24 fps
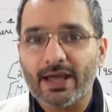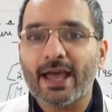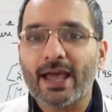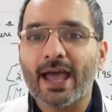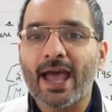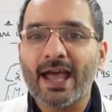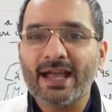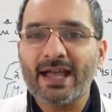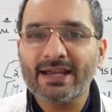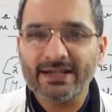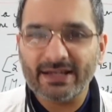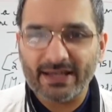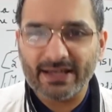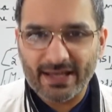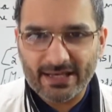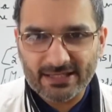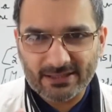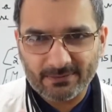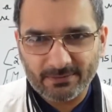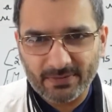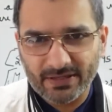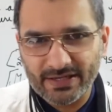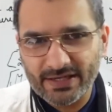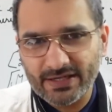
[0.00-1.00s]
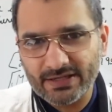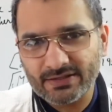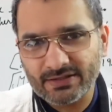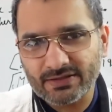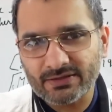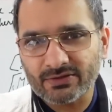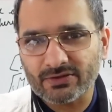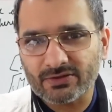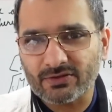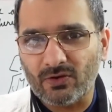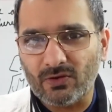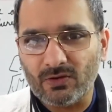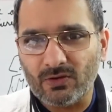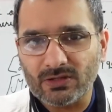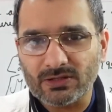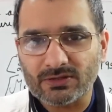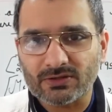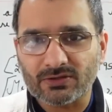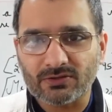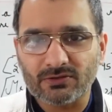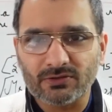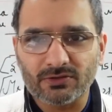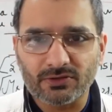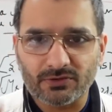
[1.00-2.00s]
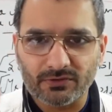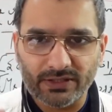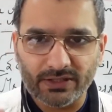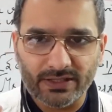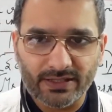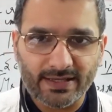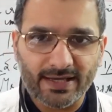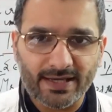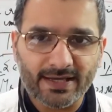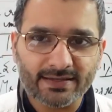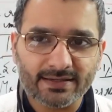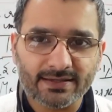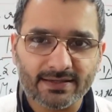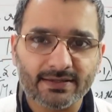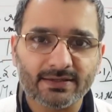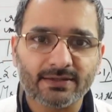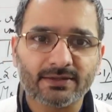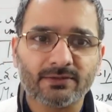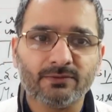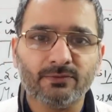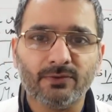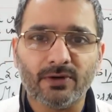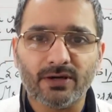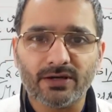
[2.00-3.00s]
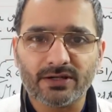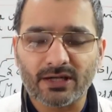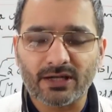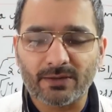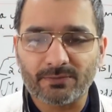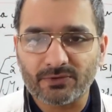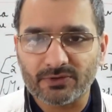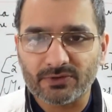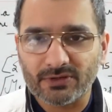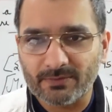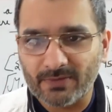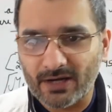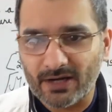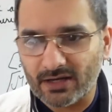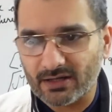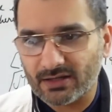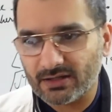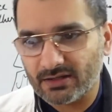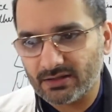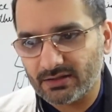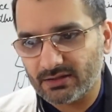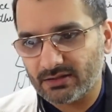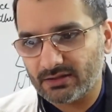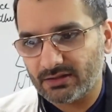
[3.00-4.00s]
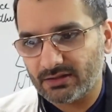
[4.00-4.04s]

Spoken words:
and explanations also to the cases weren't up to the mark.